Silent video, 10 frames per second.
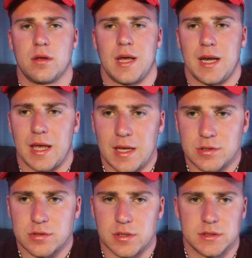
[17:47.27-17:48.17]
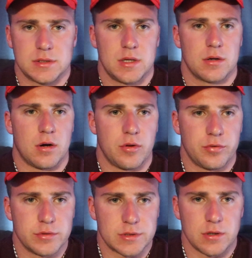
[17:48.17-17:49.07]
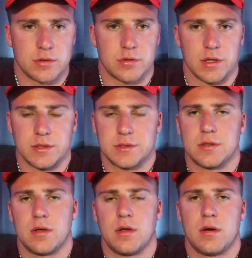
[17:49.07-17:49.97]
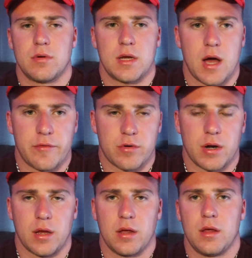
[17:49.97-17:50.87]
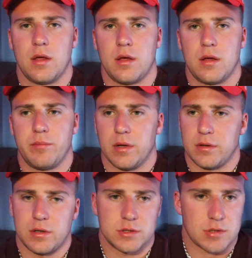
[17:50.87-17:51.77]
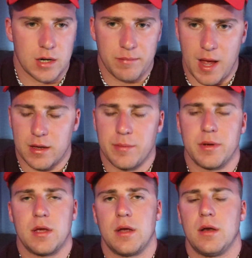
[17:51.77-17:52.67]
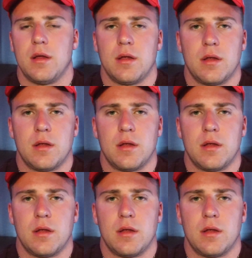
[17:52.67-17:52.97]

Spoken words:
getting injuries, going through surgeries, recovering, building your strength back up again,